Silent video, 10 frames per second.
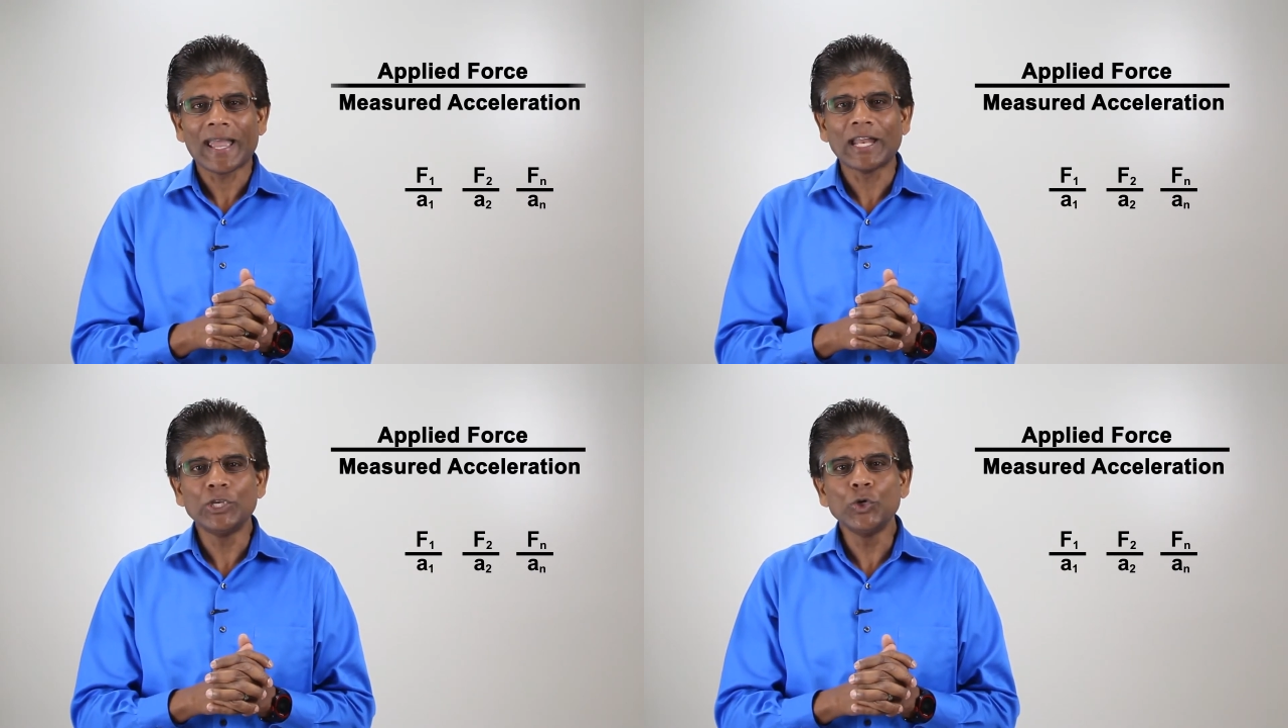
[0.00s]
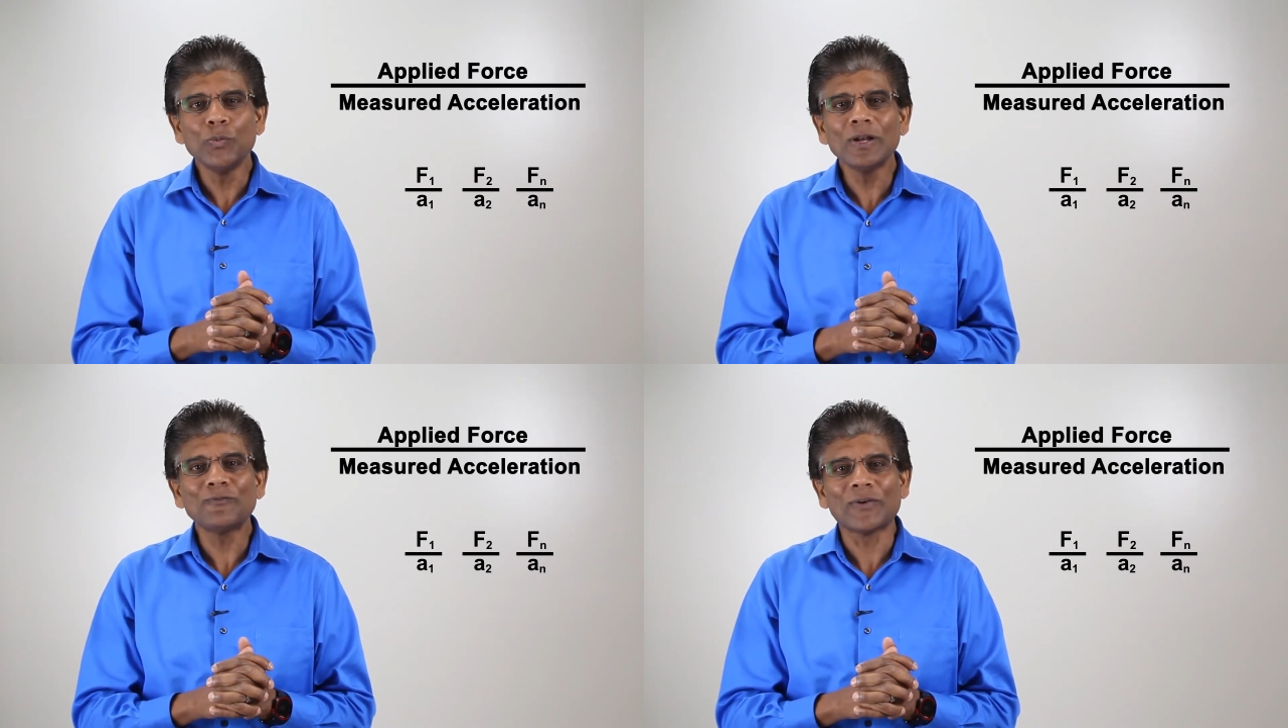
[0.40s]
and you
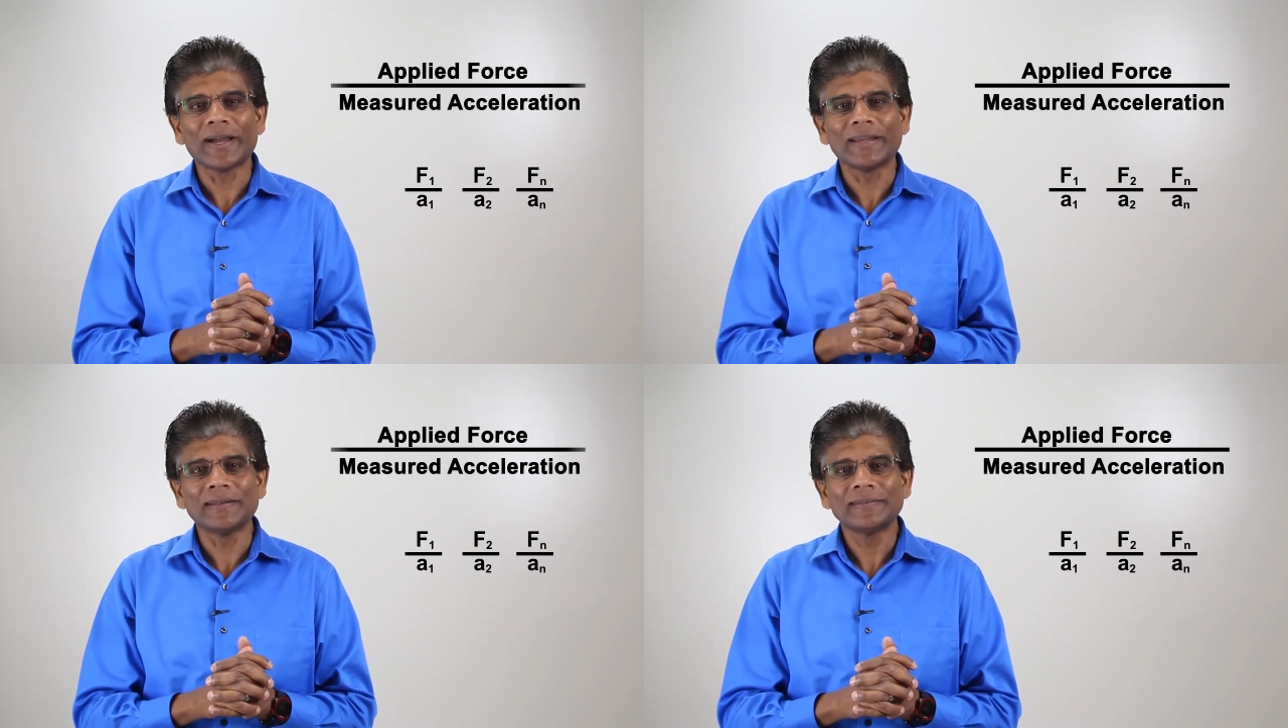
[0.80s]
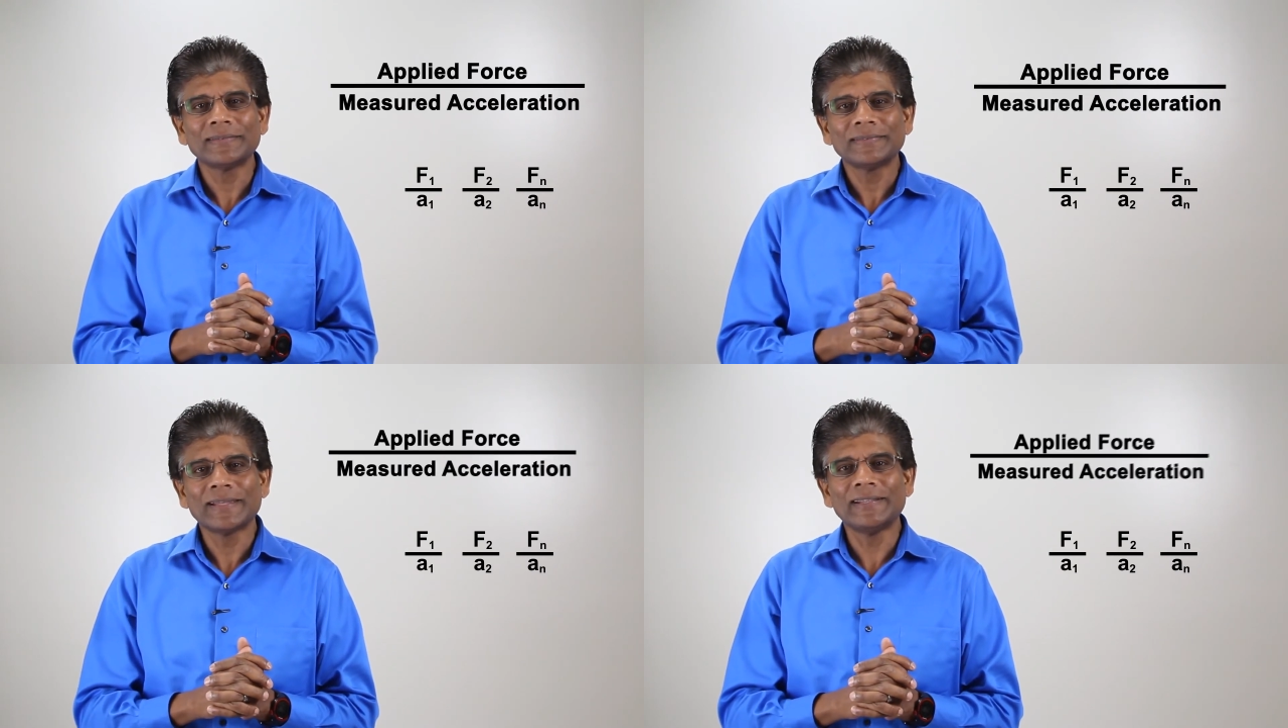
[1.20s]
will find
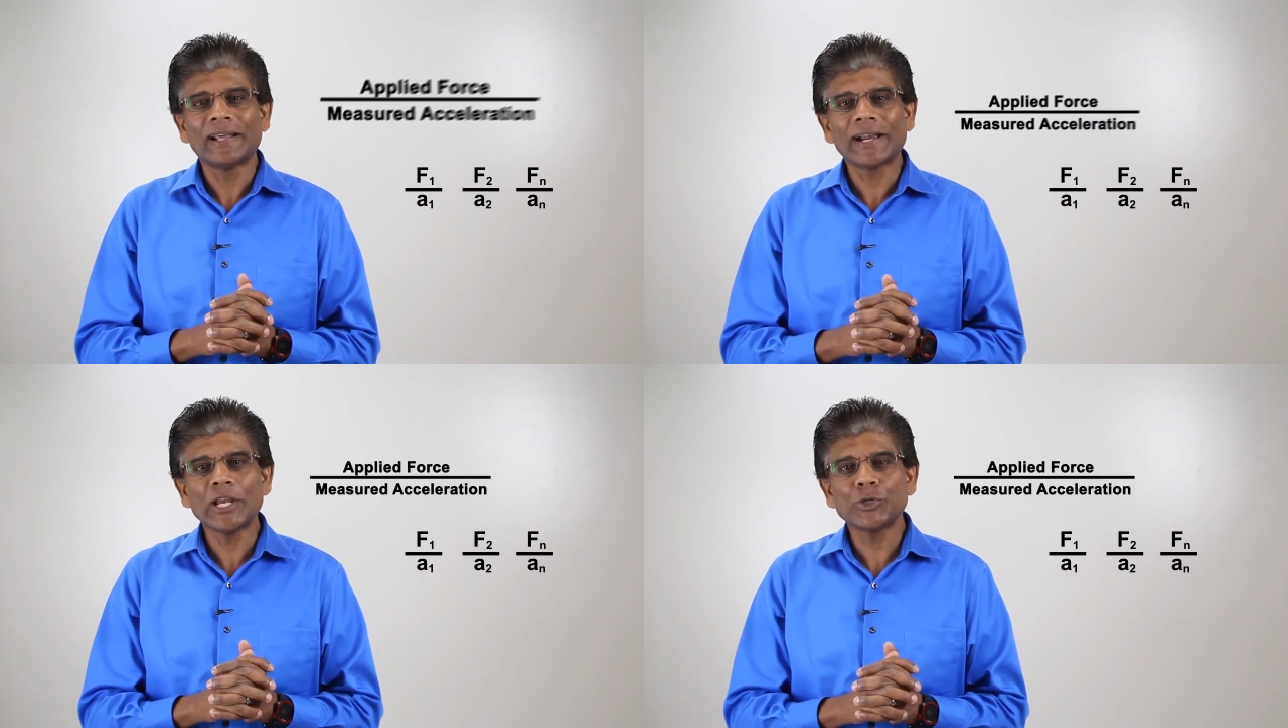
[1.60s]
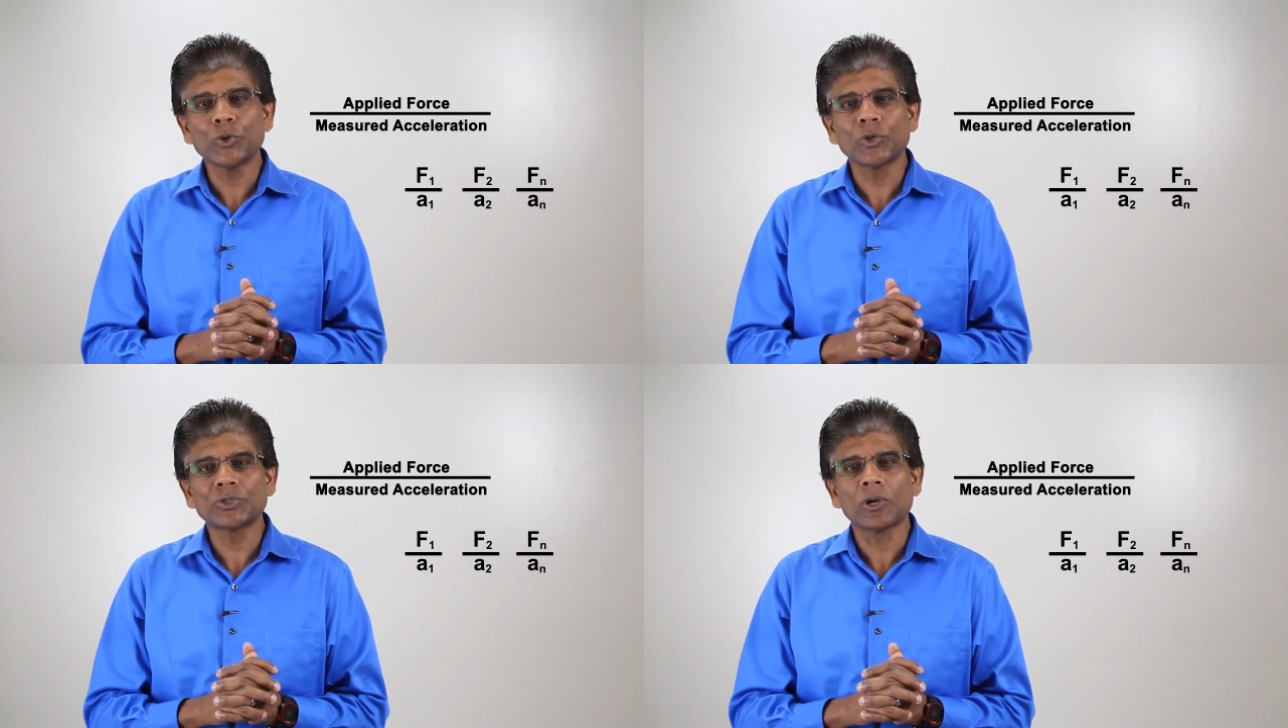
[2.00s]
that the
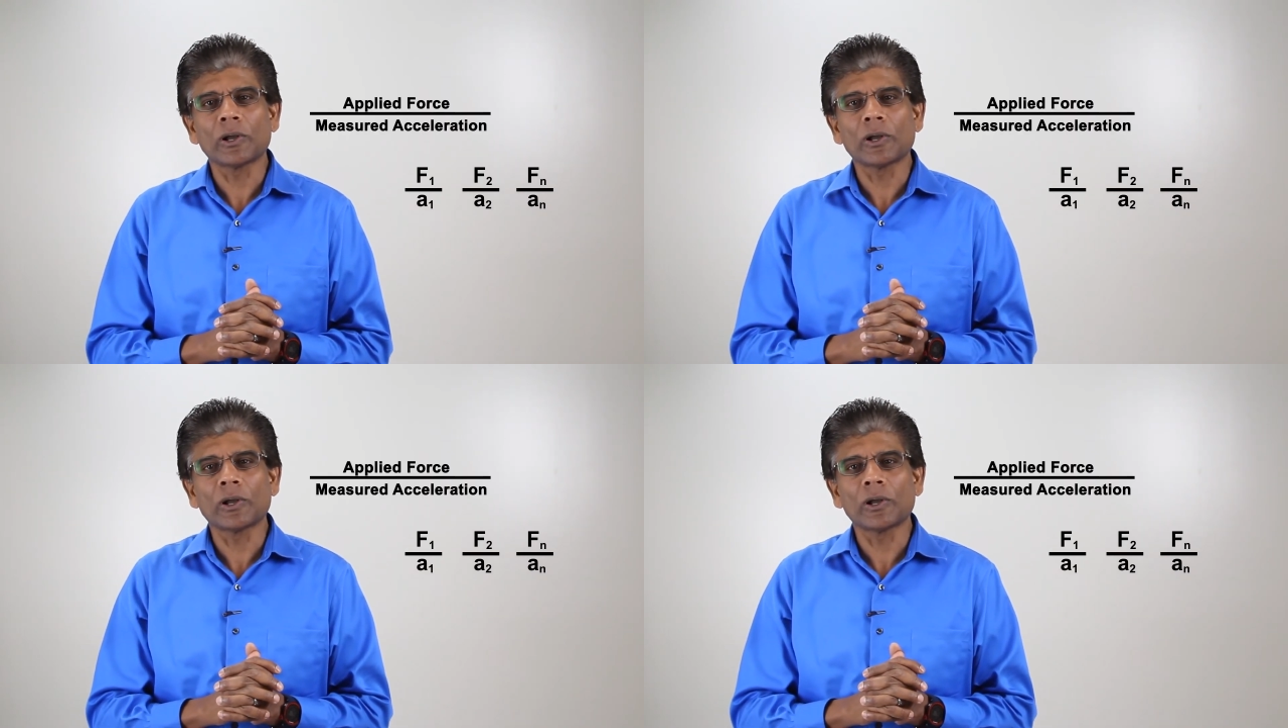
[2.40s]
ratios